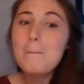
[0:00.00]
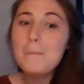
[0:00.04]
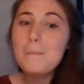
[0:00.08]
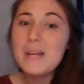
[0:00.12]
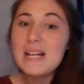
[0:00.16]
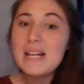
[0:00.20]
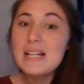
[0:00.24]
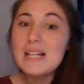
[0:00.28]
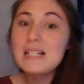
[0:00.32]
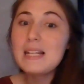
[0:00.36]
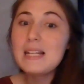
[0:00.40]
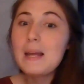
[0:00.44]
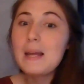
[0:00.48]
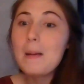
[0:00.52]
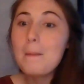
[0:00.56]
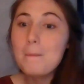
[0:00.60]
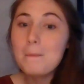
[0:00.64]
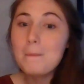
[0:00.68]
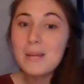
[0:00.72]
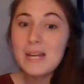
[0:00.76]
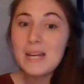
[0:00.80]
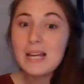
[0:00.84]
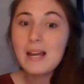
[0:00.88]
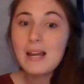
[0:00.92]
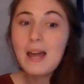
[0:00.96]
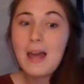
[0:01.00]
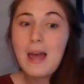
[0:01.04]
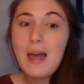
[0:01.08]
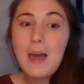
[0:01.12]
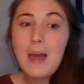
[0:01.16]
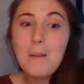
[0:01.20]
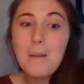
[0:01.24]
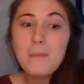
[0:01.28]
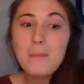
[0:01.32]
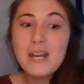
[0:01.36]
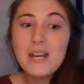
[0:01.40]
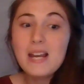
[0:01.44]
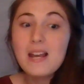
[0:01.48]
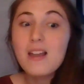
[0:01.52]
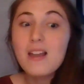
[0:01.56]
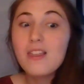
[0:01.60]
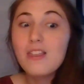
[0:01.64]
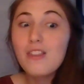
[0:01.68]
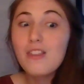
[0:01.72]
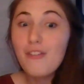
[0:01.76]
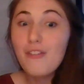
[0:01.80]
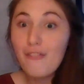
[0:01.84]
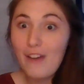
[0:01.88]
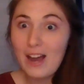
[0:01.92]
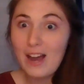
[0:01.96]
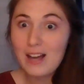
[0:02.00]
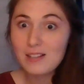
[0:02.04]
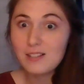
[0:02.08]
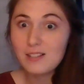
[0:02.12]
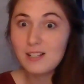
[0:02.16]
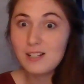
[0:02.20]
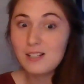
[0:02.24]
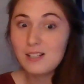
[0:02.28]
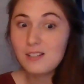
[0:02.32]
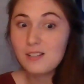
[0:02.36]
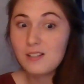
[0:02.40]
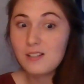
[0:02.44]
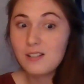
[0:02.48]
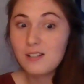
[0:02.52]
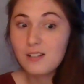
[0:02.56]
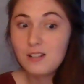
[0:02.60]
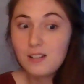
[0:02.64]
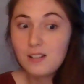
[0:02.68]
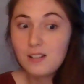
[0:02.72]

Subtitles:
beat me and be the fastest.